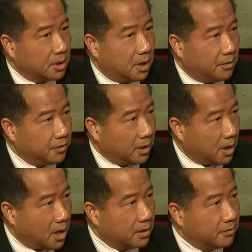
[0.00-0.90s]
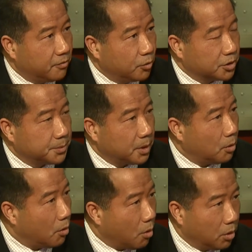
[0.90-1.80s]
of law enforcement
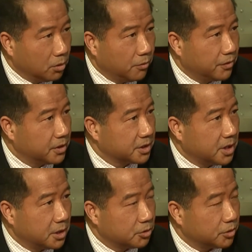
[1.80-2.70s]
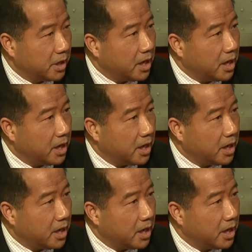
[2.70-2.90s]
all over this country